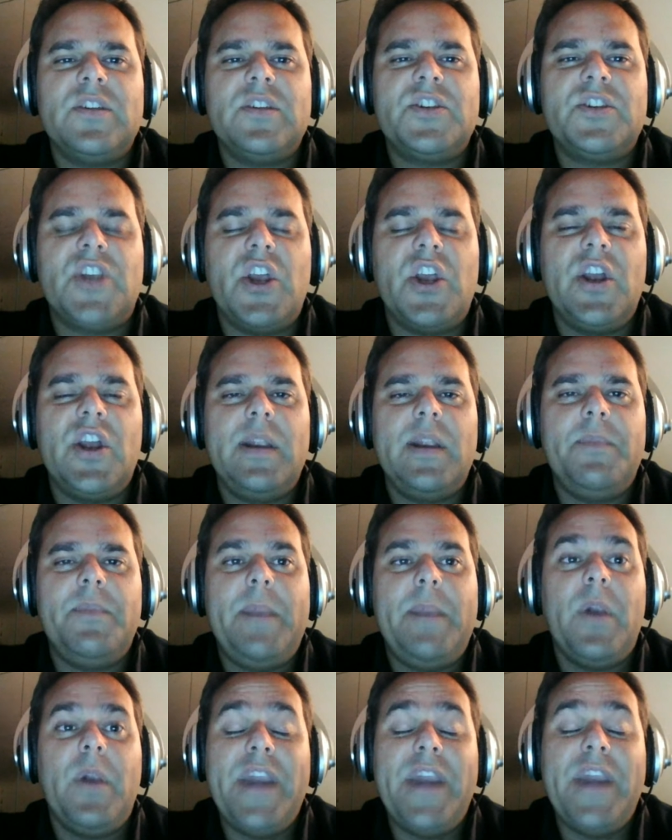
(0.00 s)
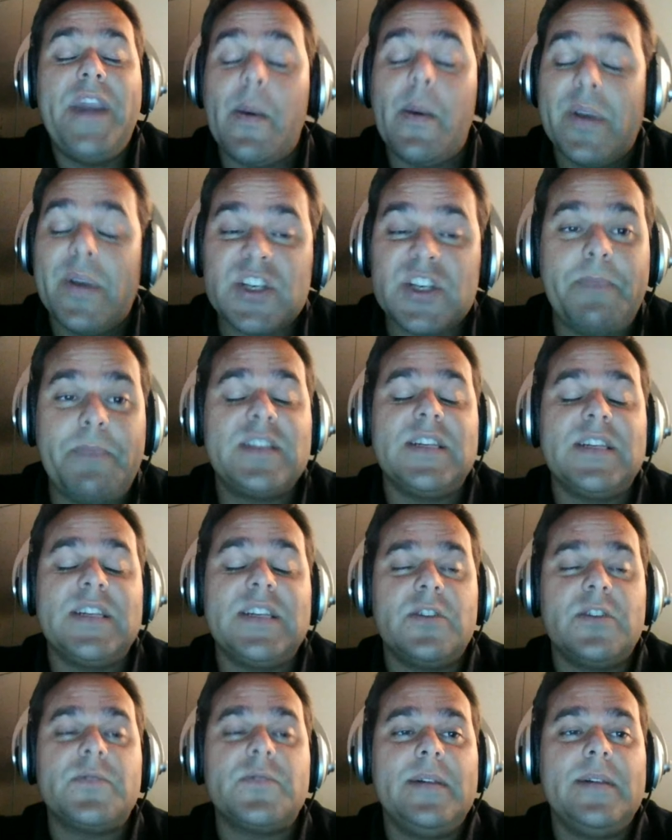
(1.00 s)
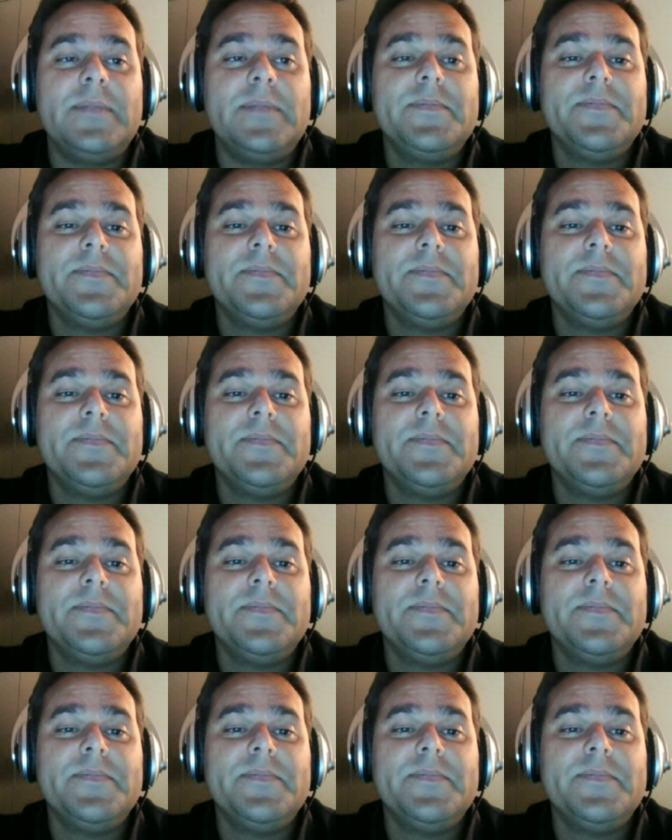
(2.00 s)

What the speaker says: that certainly people are now expecting as well.